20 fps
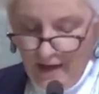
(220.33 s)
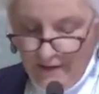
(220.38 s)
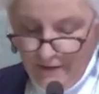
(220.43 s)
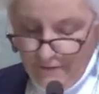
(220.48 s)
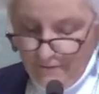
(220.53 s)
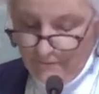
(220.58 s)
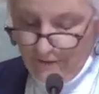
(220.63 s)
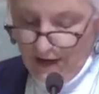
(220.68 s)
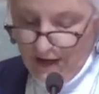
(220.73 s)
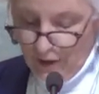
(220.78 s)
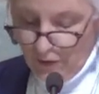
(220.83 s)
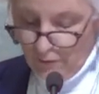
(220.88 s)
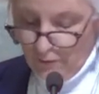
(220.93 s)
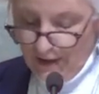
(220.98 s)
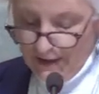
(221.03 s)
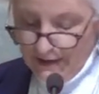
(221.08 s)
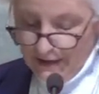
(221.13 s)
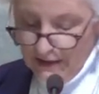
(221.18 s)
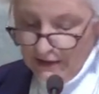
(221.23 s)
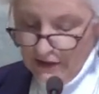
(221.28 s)
The final
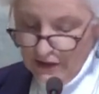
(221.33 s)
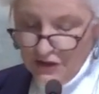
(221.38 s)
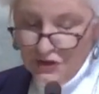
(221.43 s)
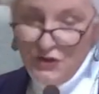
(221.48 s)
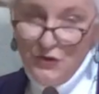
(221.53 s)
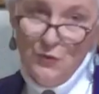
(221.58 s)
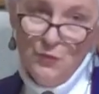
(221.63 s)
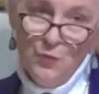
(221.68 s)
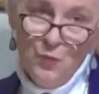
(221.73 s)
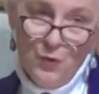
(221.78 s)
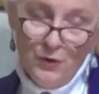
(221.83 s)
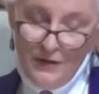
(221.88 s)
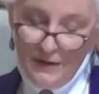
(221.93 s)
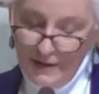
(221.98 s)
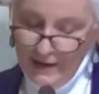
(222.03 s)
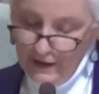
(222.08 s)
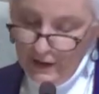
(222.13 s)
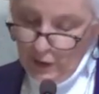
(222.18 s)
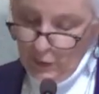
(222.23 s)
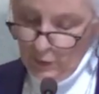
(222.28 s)
recognition
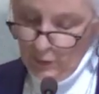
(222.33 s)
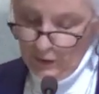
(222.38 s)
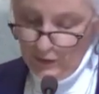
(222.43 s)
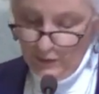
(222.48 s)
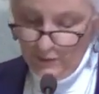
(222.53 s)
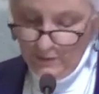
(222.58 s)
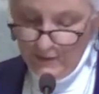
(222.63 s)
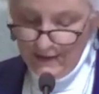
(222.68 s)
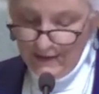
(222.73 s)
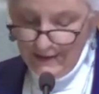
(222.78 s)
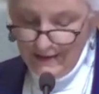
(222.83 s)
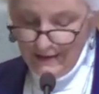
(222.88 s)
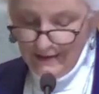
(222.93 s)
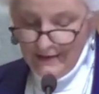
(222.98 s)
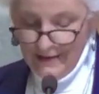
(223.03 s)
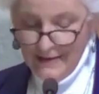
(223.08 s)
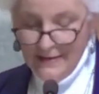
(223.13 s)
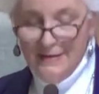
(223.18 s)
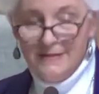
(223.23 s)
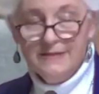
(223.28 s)
awarded at our winter
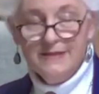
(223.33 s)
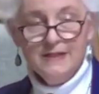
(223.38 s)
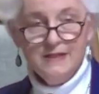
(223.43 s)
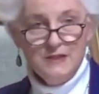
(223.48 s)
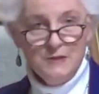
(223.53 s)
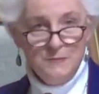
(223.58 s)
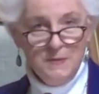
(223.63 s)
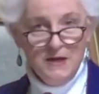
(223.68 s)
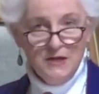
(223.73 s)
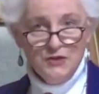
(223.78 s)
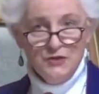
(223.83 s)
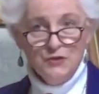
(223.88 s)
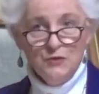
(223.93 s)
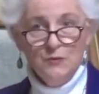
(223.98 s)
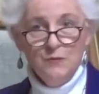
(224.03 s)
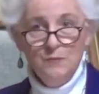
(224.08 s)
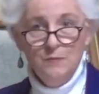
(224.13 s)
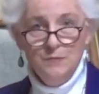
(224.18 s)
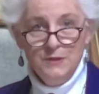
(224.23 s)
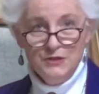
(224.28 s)
meeting is the
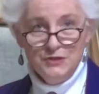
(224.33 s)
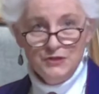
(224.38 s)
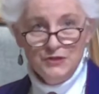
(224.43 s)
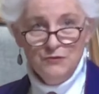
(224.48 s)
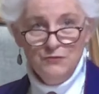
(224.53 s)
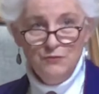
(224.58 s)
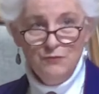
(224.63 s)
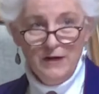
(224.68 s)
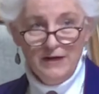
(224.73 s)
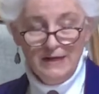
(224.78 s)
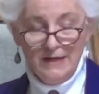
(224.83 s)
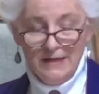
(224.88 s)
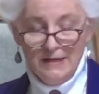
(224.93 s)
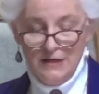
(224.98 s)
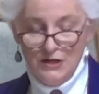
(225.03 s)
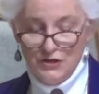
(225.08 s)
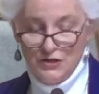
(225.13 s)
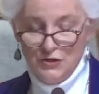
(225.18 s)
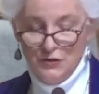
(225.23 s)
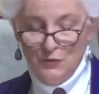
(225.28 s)
Special Mission
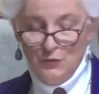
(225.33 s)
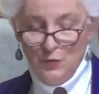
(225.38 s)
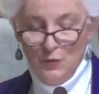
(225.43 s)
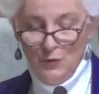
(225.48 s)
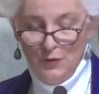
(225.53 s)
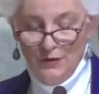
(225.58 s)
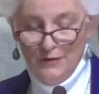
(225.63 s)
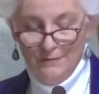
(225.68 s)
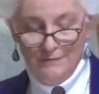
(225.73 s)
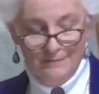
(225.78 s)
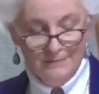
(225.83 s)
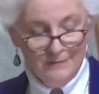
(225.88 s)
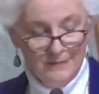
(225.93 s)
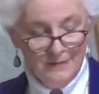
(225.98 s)
Recognition Award.